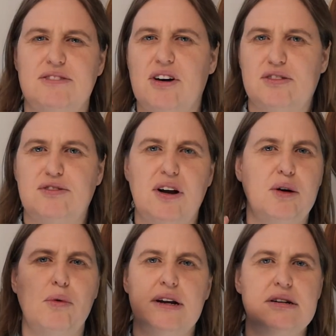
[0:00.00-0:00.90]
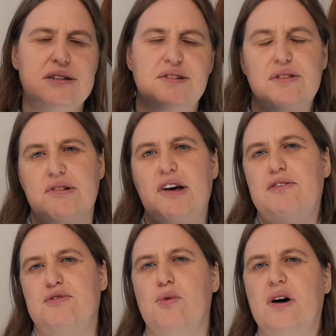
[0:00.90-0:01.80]
you've got to follow 1, 2, 3,
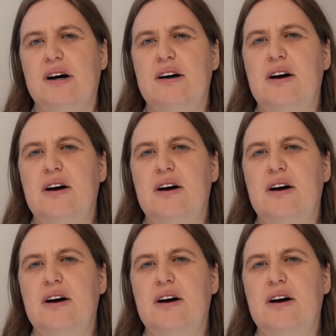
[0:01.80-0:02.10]
4.